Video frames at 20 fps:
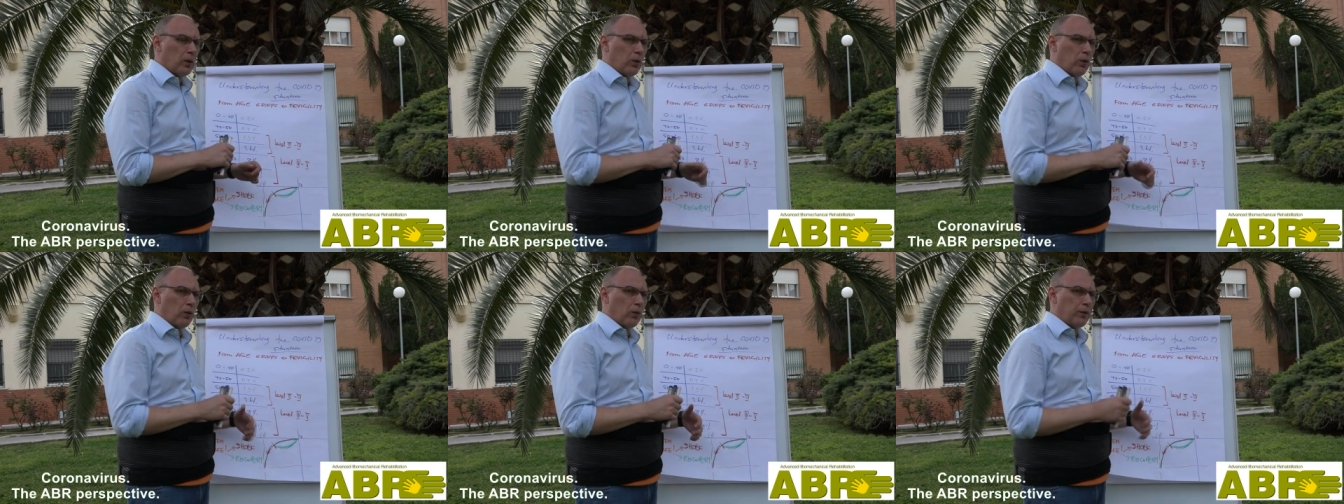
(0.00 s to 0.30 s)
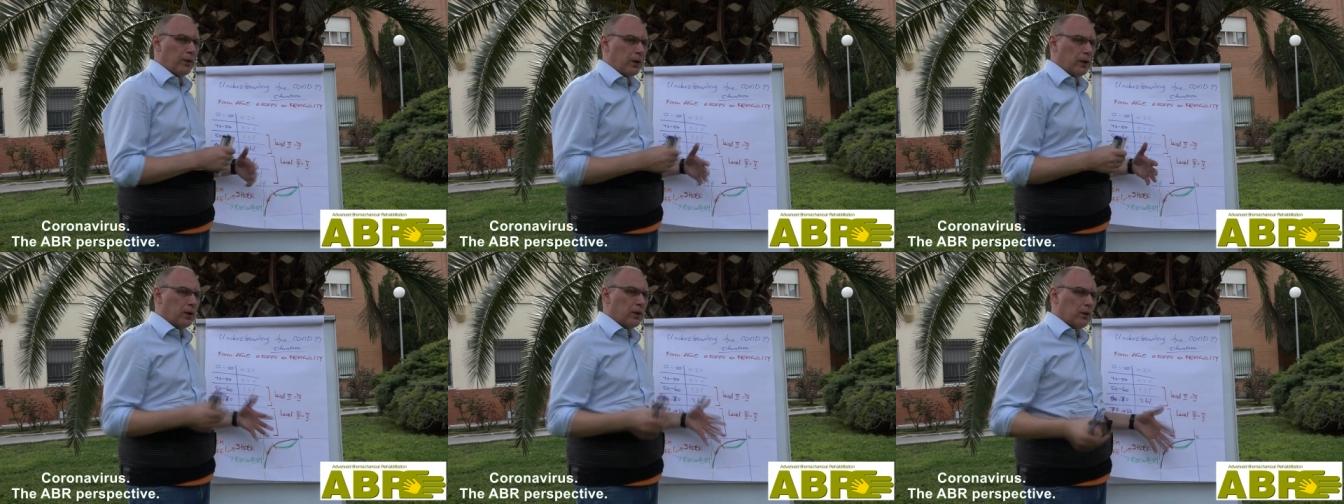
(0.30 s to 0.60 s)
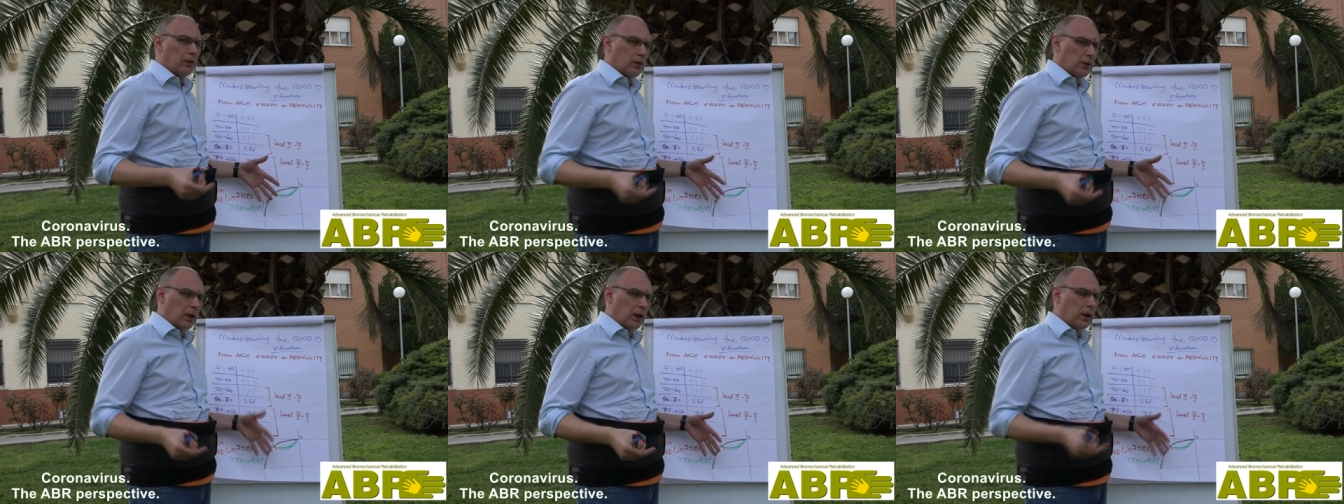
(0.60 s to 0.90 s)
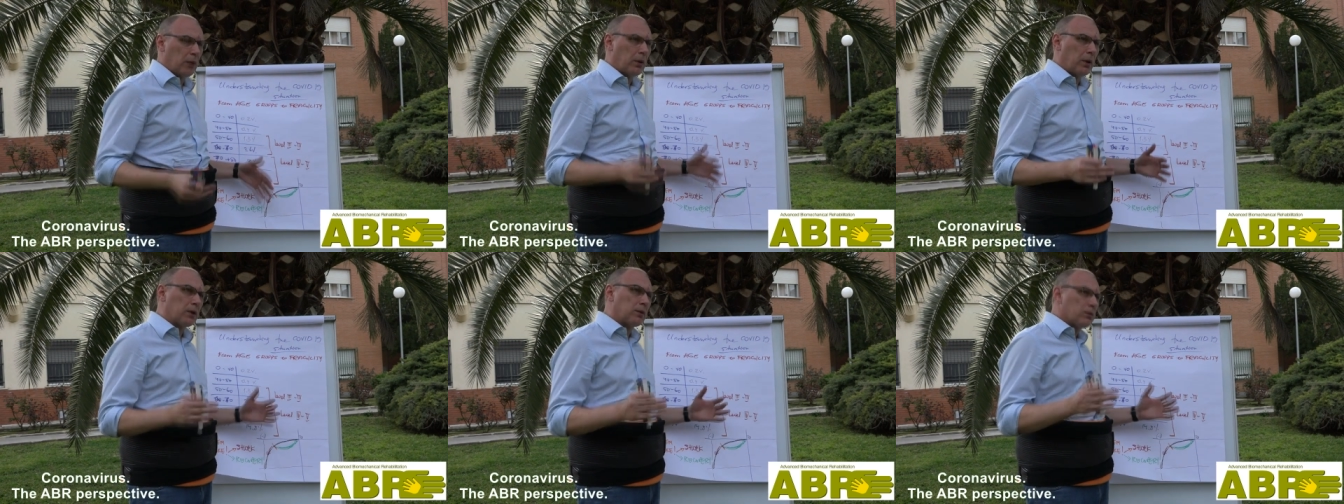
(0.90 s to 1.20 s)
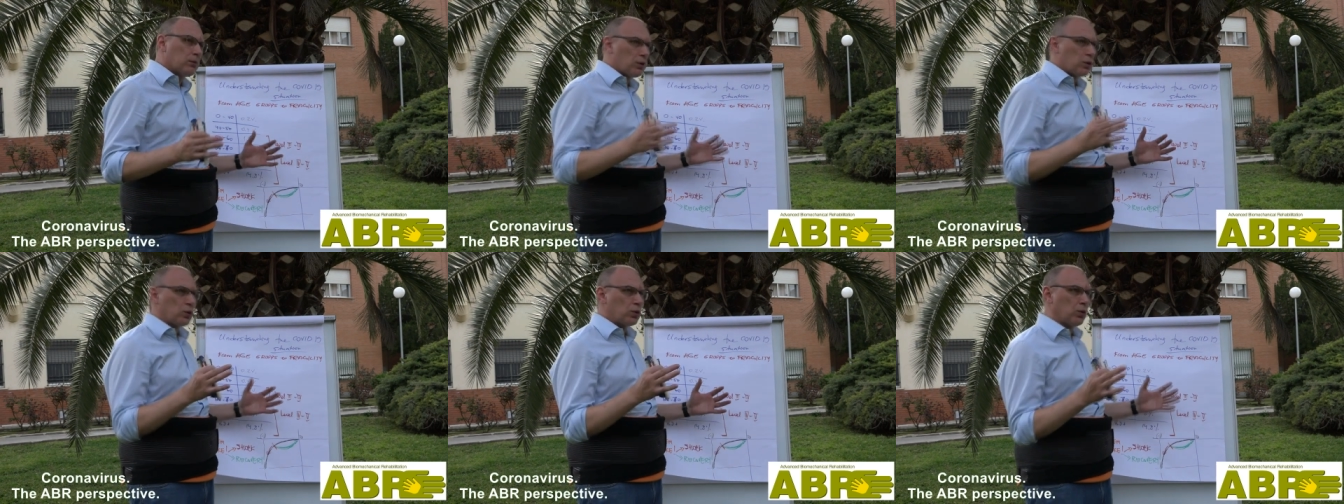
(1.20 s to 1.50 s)
of the leg, but
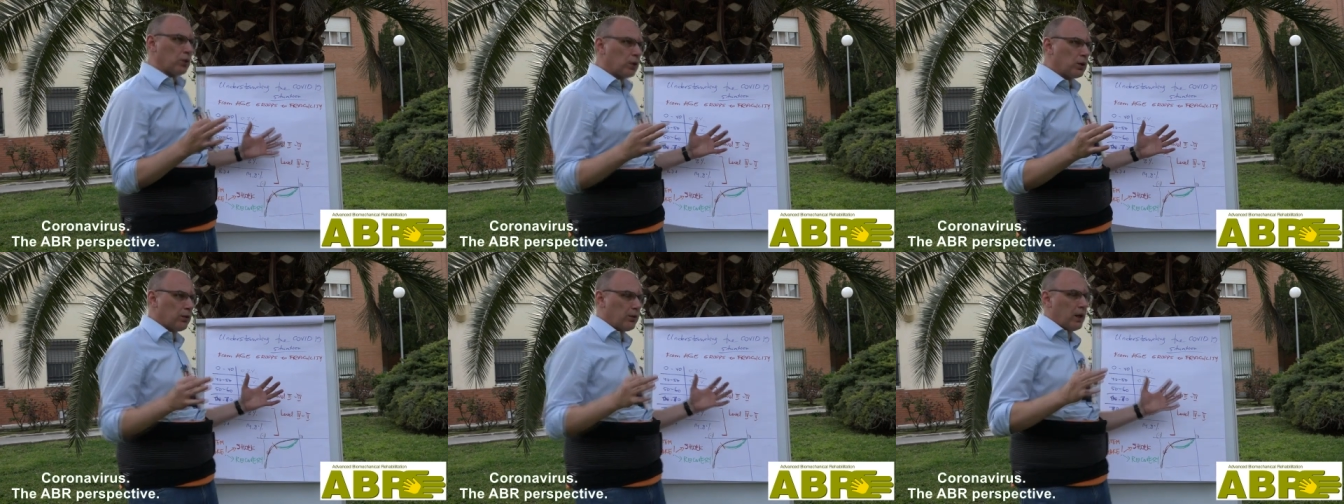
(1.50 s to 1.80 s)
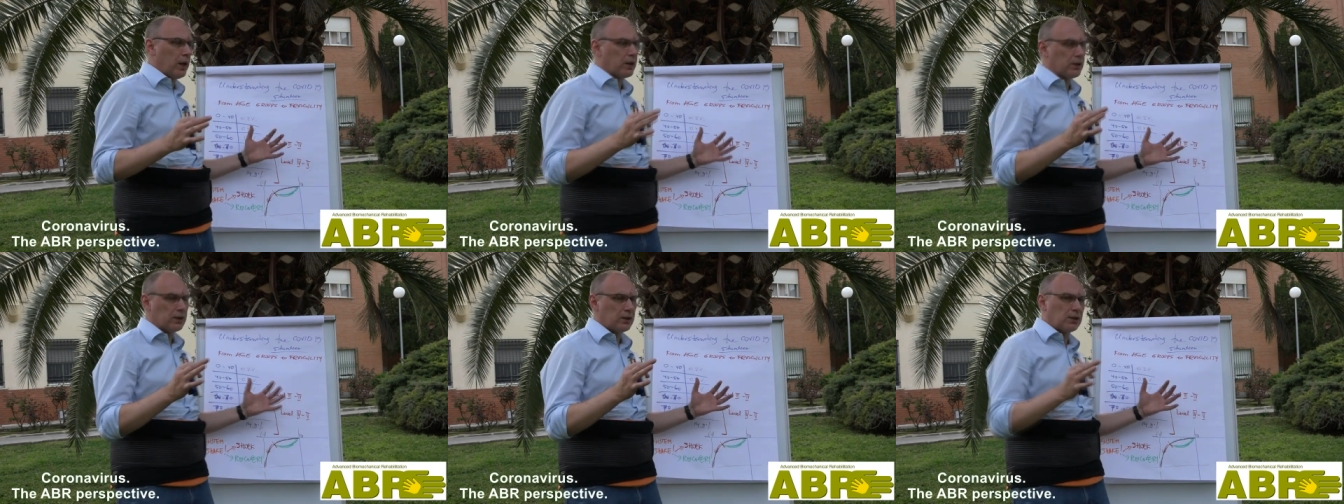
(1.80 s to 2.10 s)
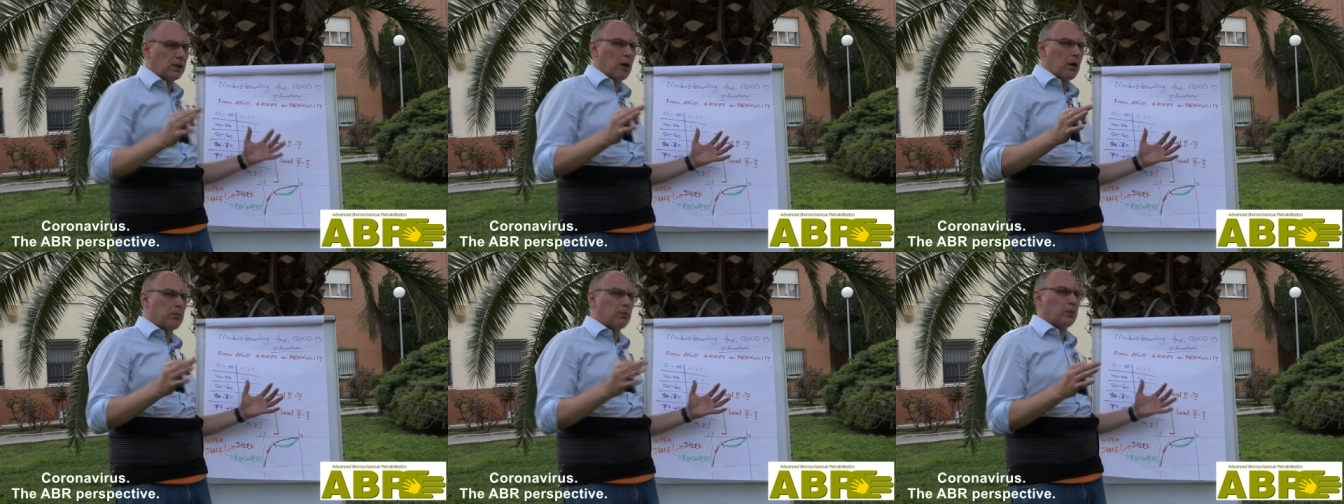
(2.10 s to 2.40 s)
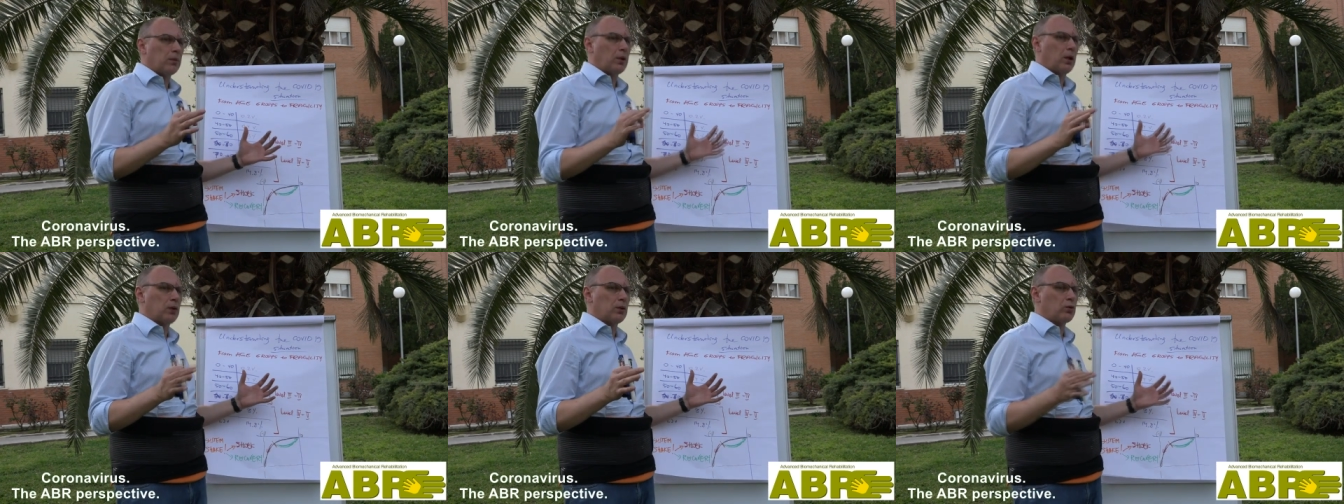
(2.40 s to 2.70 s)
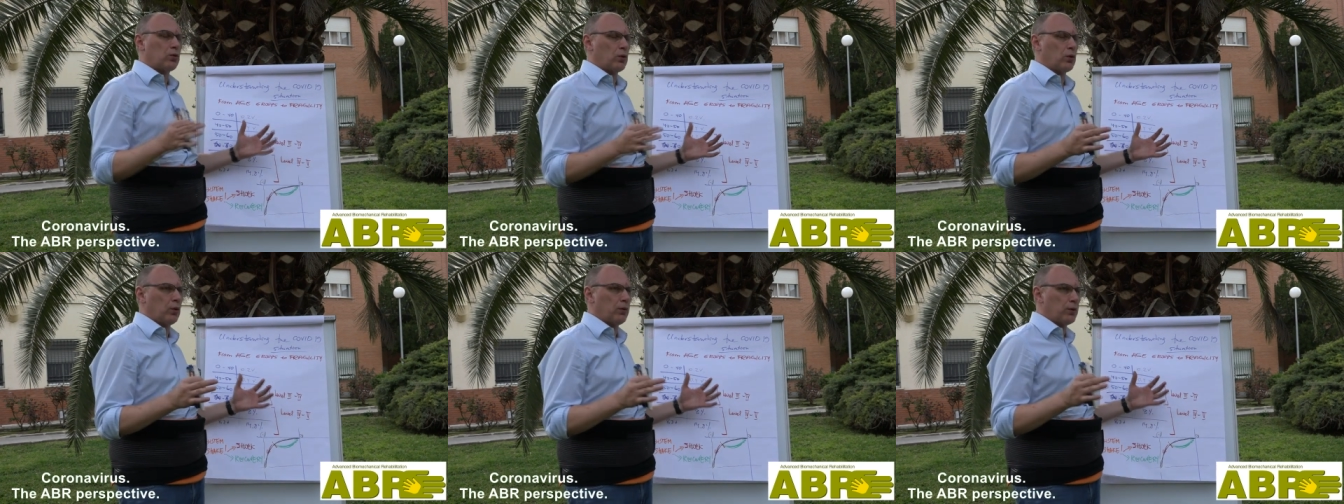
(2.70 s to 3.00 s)
sort of has some
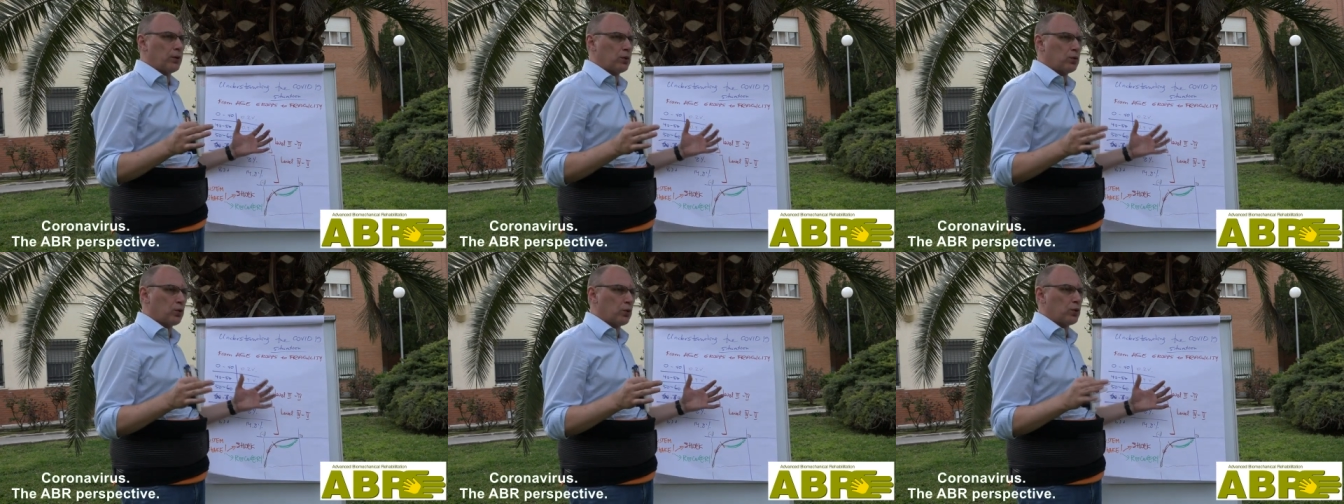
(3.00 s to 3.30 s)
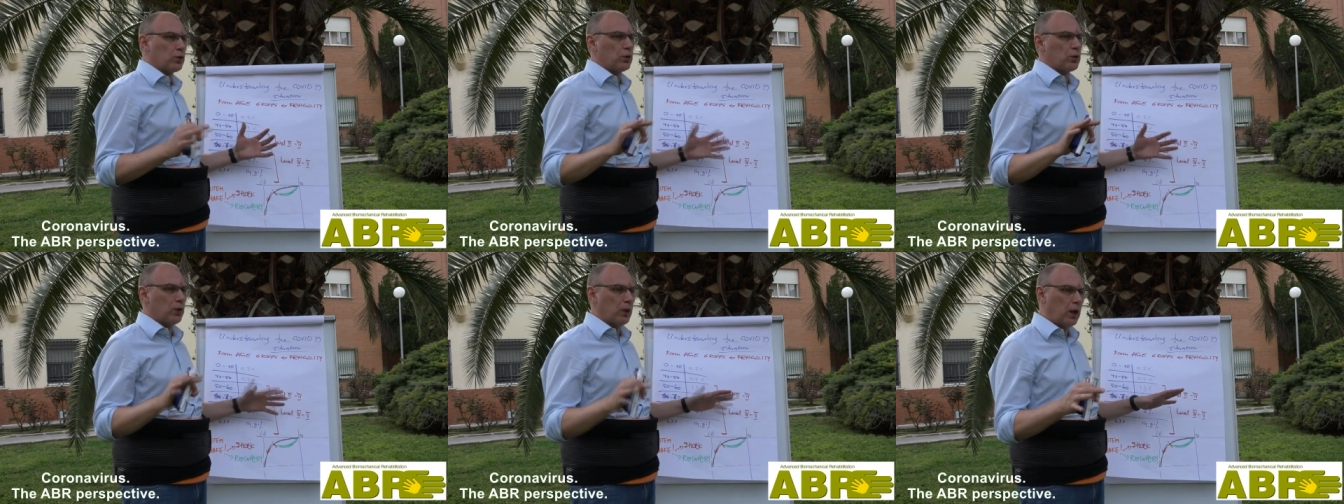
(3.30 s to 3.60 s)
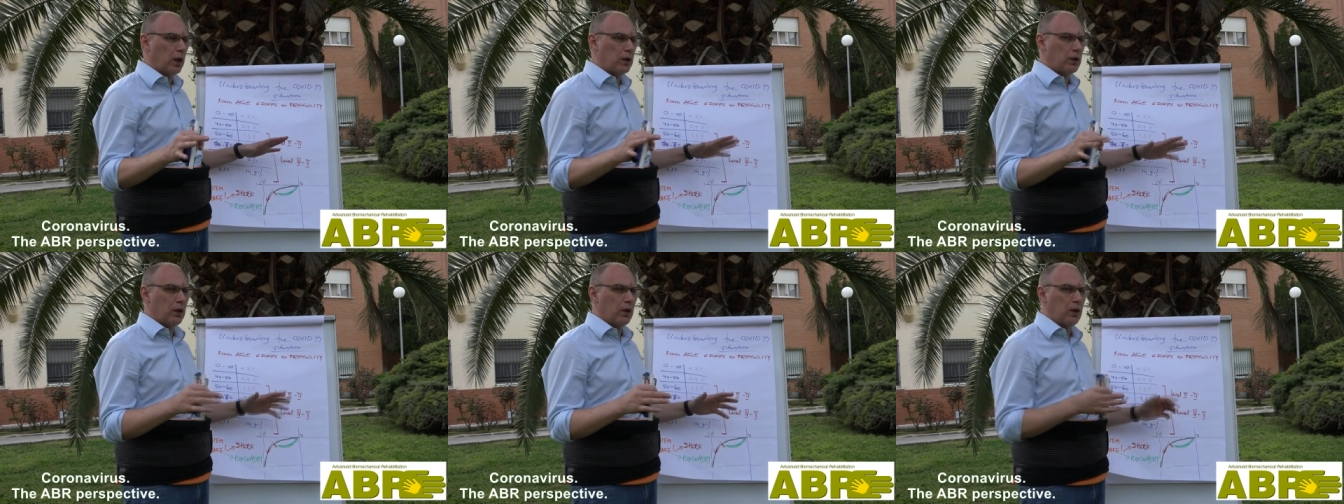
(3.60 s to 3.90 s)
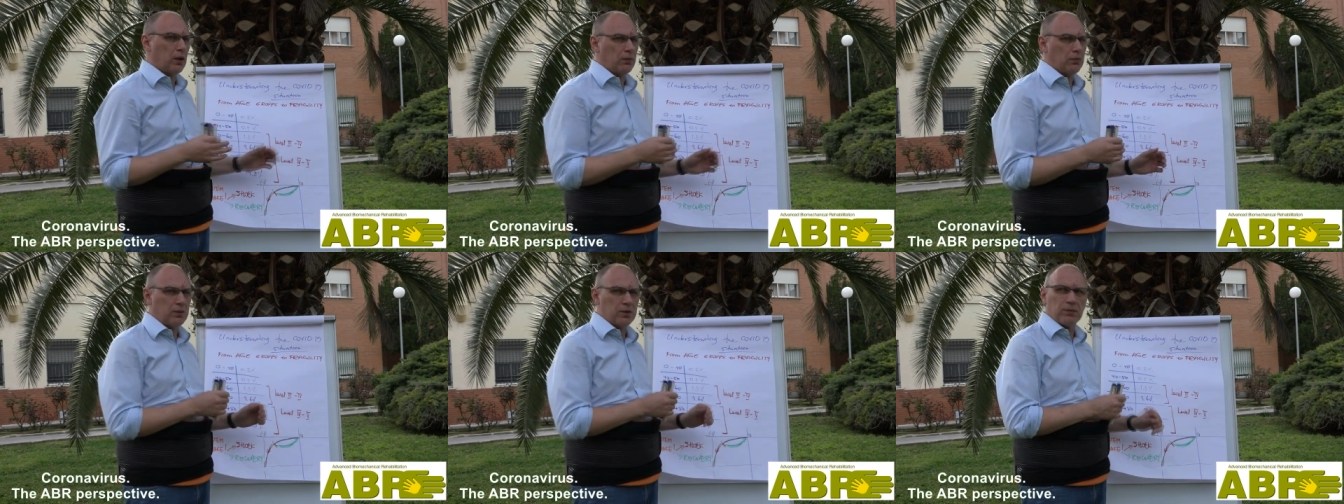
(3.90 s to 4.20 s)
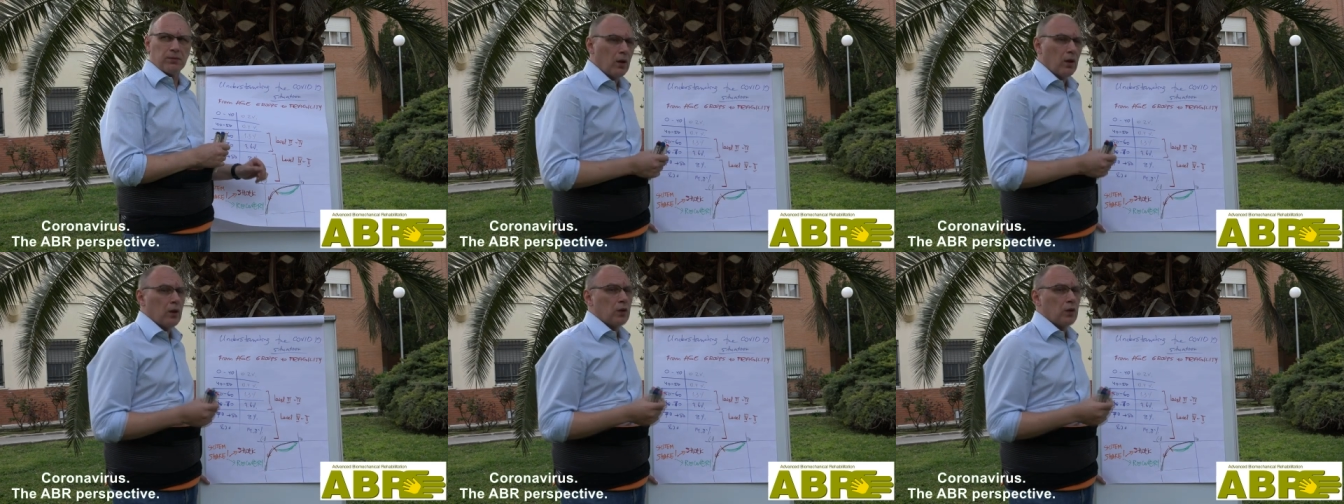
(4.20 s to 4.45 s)
control of the torso and the arms.